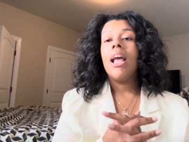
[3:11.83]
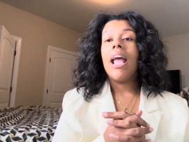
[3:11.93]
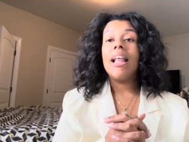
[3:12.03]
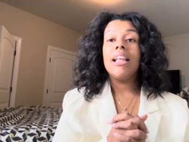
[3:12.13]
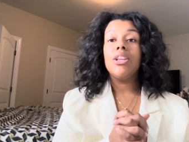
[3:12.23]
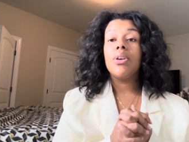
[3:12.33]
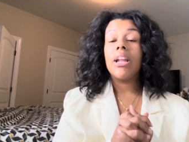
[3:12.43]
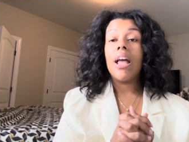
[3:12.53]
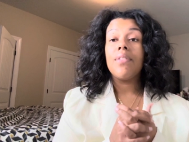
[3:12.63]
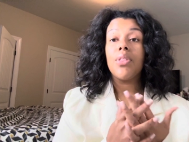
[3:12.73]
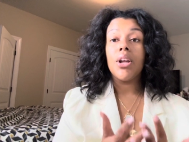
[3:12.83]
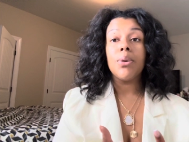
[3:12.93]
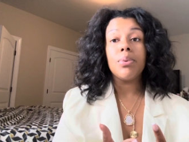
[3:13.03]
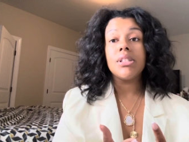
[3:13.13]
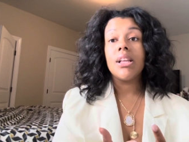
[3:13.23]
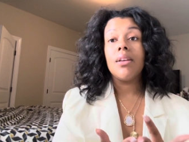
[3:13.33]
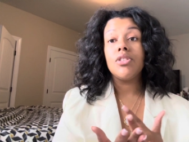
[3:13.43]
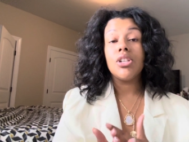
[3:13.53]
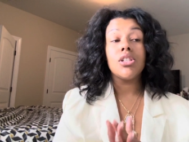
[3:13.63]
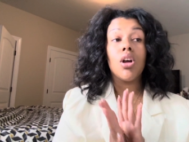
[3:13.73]
and then you can have
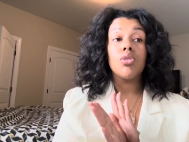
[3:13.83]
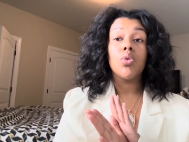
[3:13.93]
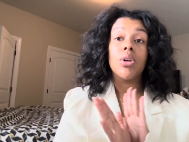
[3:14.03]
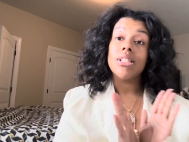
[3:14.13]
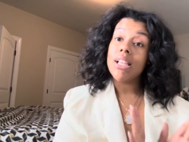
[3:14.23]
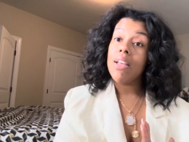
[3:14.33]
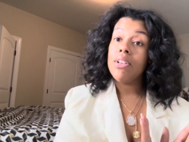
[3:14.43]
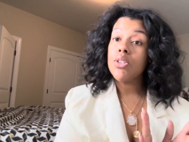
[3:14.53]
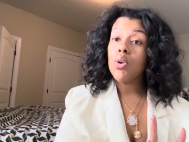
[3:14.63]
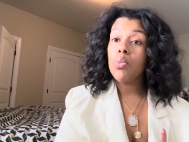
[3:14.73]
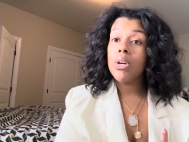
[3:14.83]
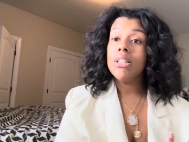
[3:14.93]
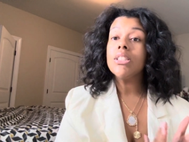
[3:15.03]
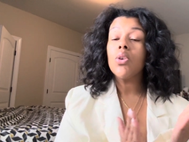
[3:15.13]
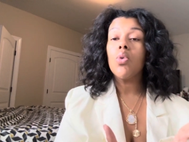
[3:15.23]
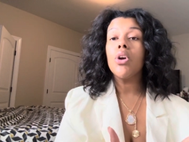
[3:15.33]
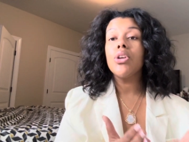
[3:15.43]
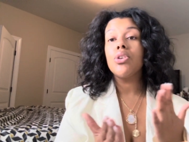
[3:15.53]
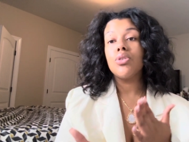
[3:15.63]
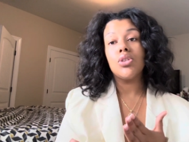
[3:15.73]
30% just go towards savings or once, or you
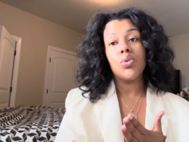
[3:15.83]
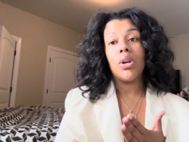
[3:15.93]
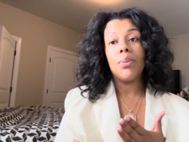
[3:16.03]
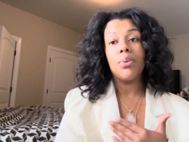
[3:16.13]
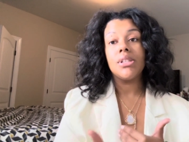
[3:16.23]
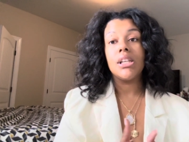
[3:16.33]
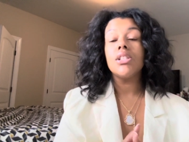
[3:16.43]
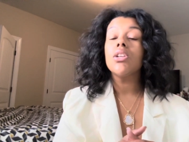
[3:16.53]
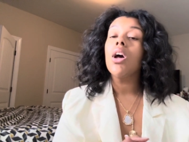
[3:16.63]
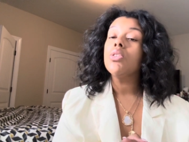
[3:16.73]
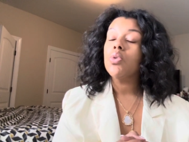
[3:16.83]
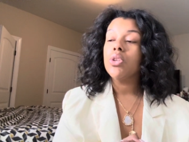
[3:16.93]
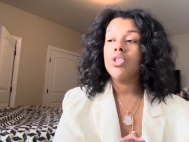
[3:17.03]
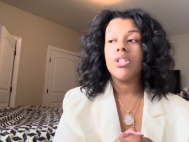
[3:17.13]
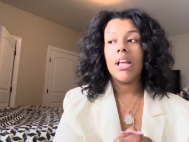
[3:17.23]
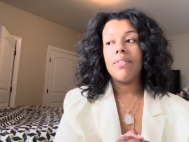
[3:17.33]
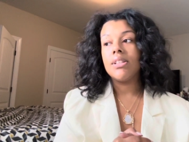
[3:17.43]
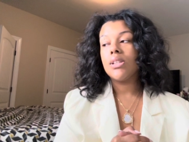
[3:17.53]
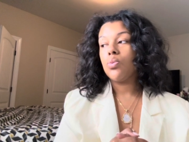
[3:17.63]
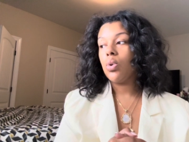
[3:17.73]
can use the 20% to go towards your
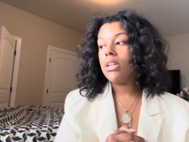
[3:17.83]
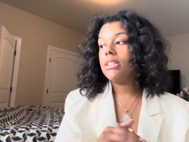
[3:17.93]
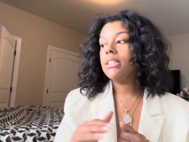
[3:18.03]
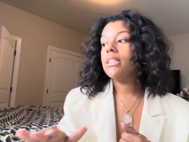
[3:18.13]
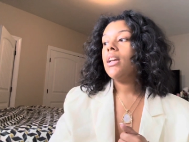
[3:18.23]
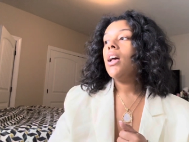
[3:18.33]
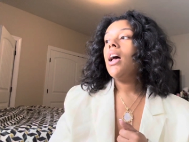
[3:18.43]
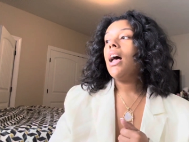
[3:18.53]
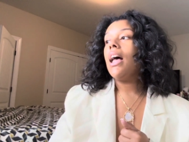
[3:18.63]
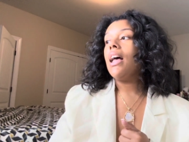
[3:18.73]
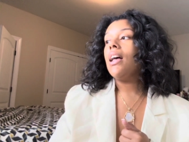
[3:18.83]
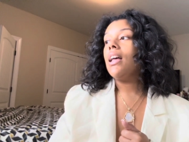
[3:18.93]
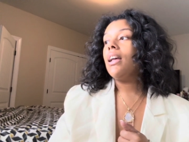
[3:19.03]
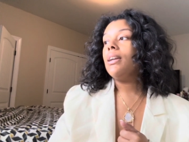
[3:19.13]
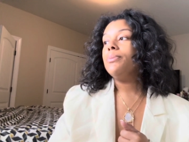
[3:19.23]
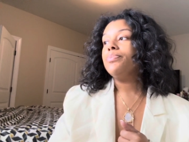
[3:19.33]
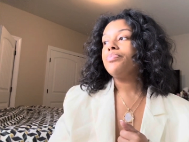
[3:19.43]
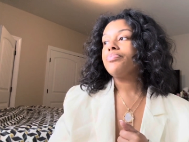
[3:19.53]
savings and once. Um,